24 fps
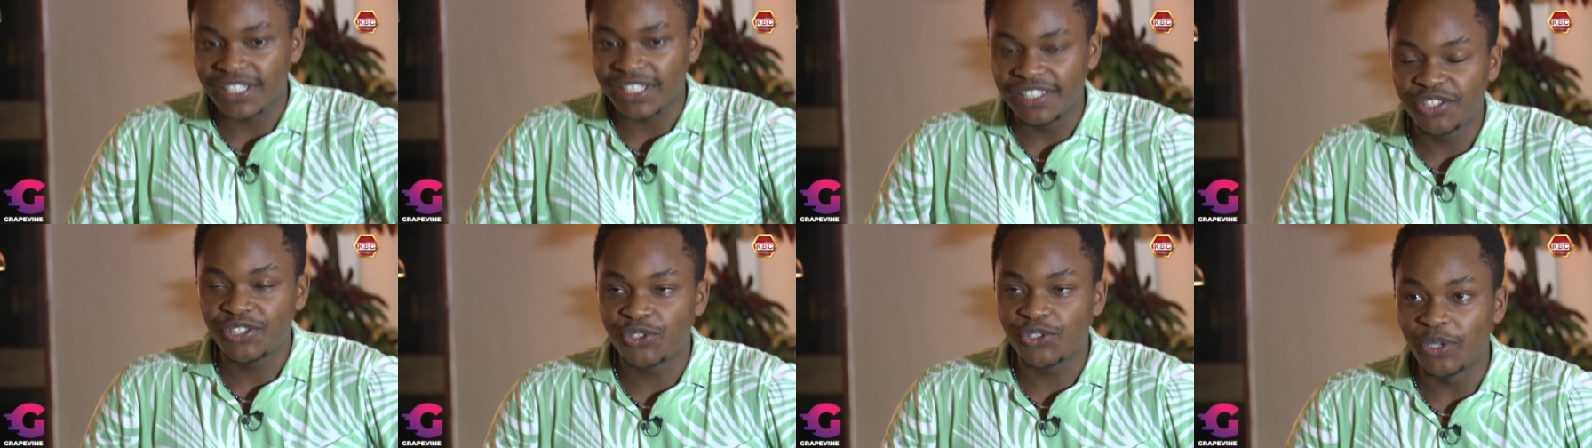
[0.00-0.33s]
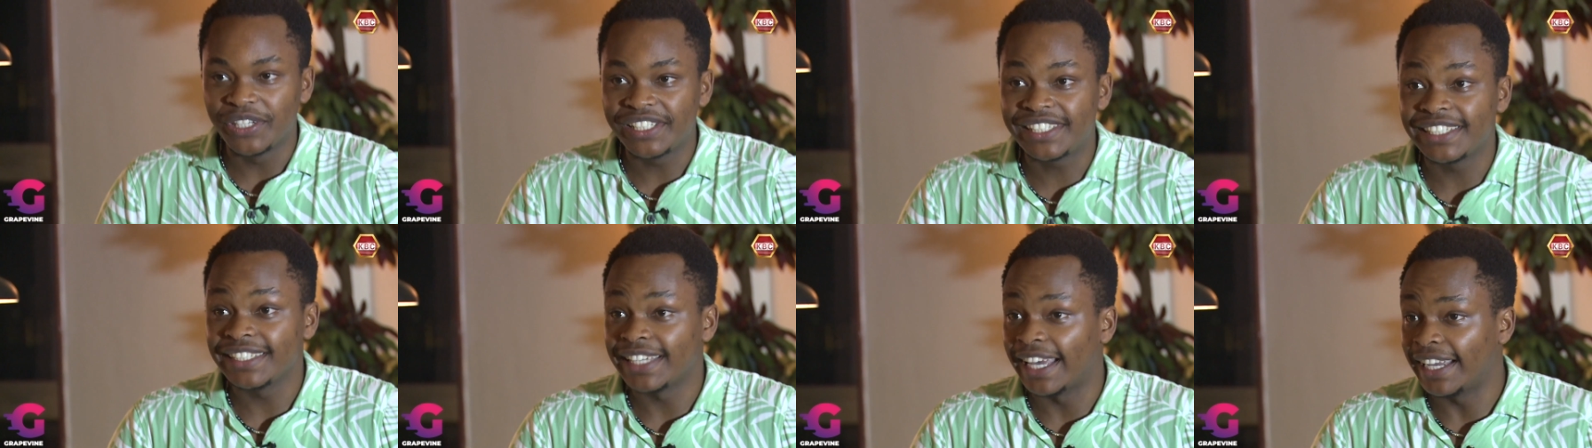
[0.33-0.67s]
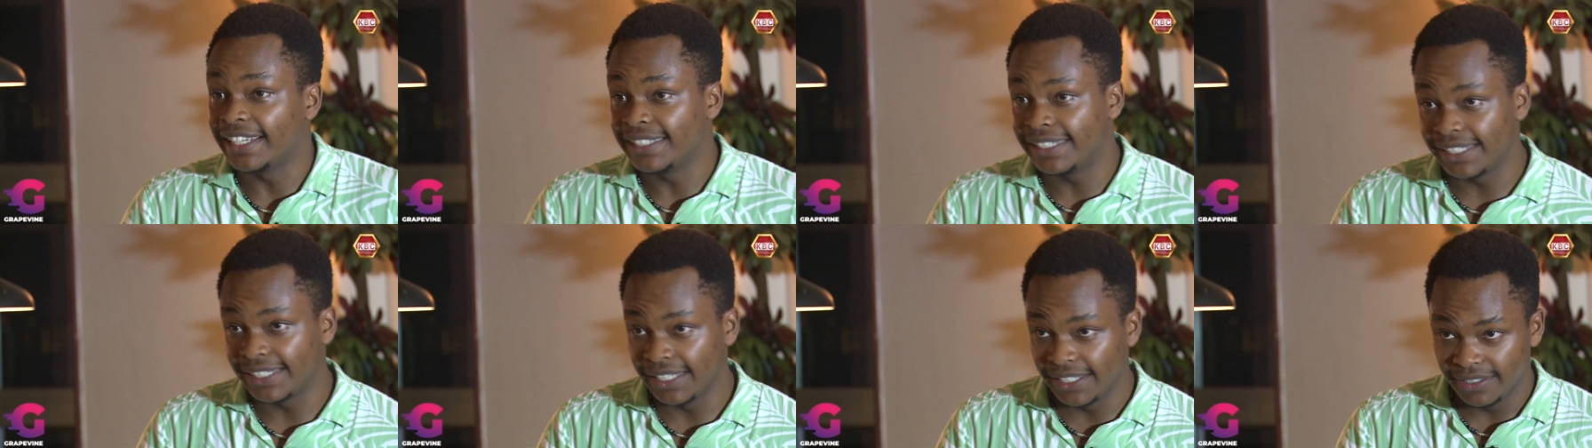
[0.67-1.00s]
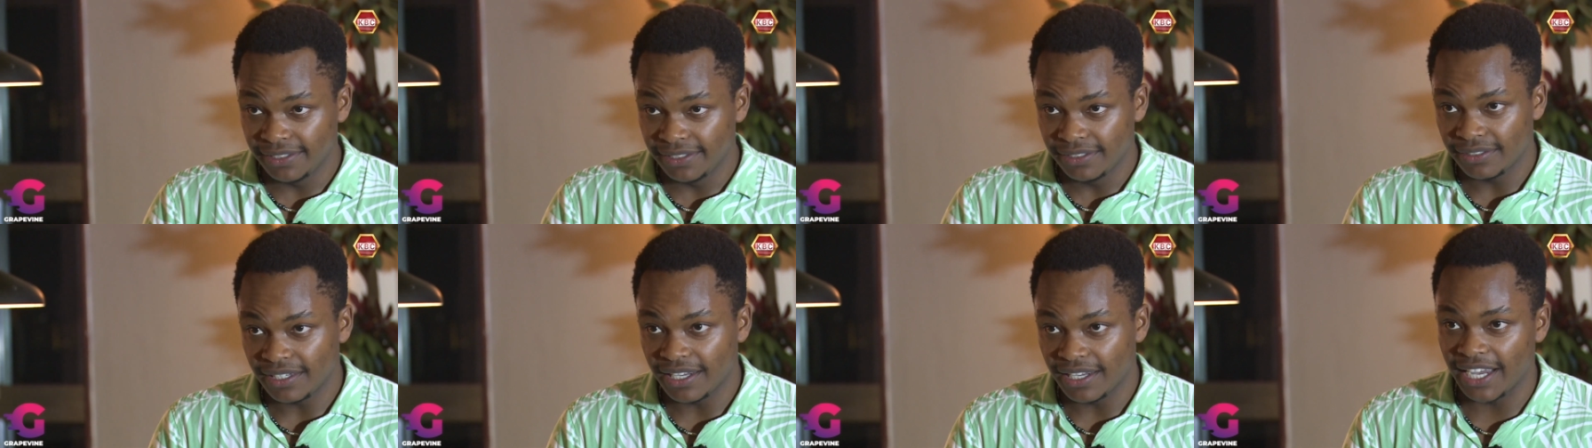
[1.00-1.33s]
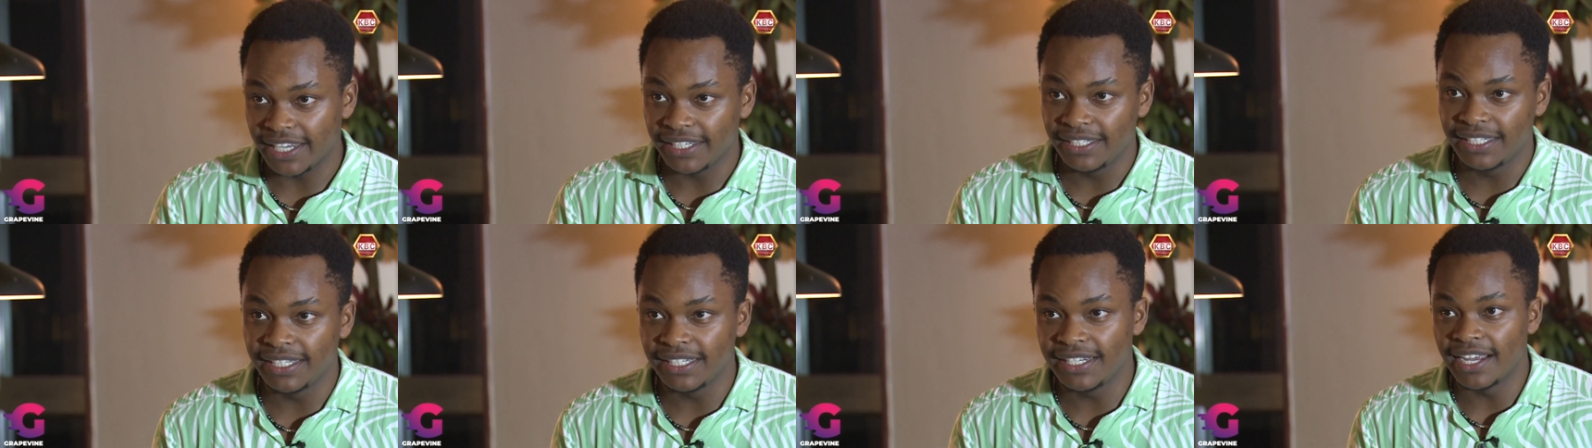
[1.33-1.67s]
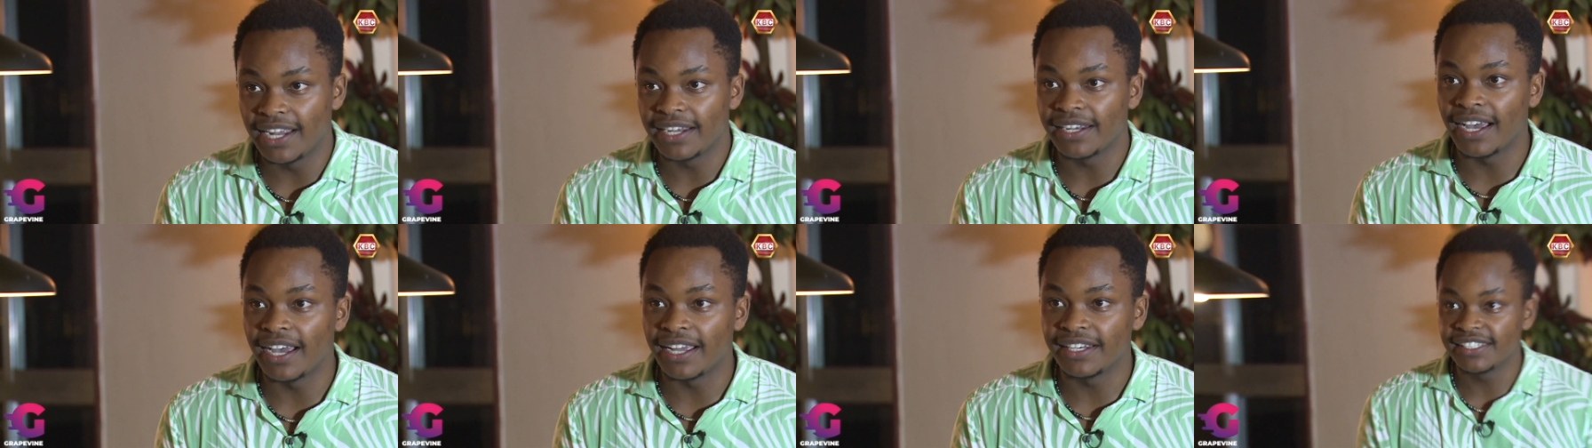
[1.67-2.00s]
2019, I did an
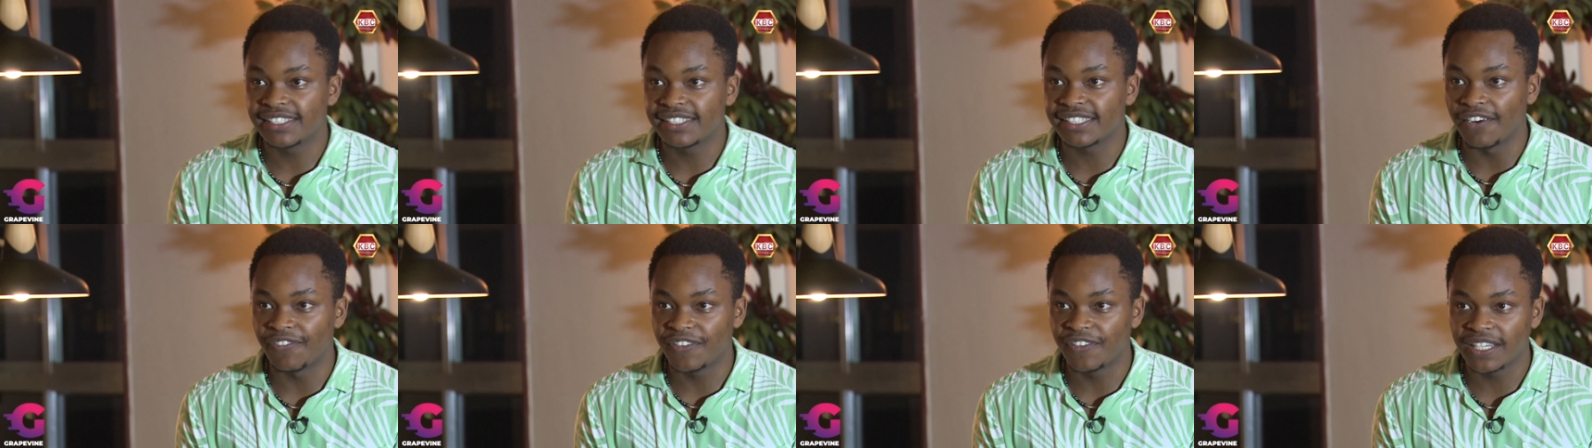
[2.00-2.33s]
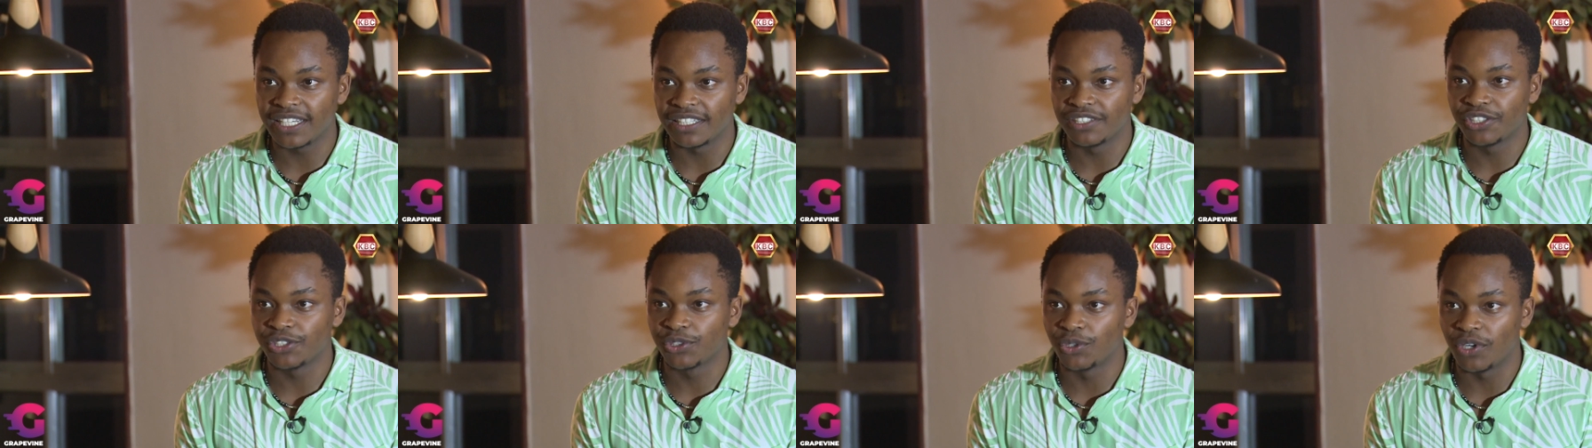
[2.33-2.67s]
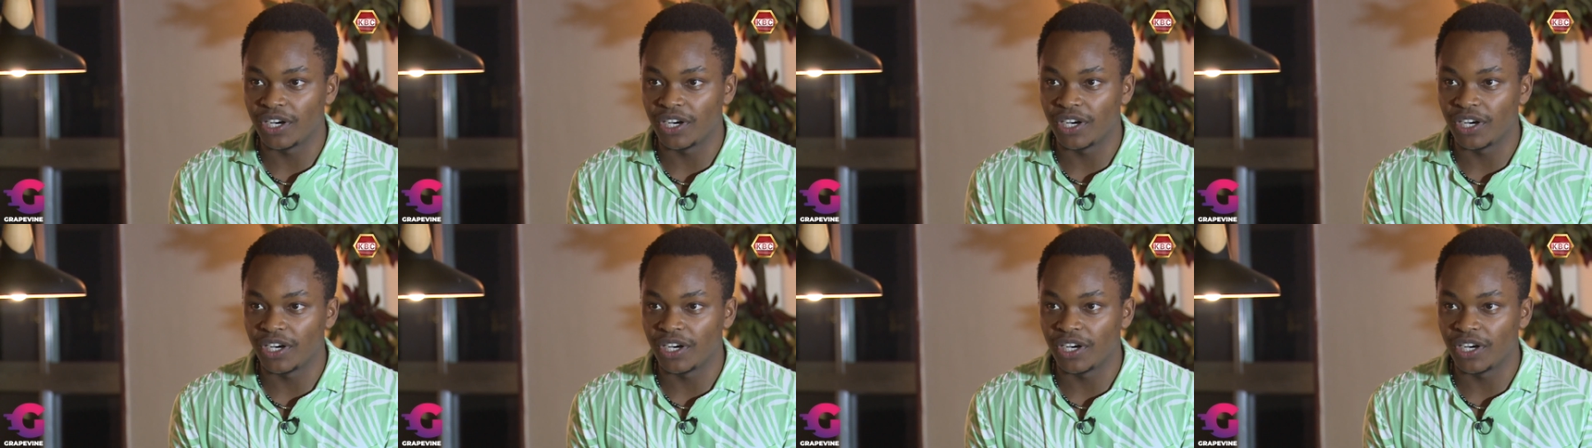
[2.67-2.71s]
East African tour.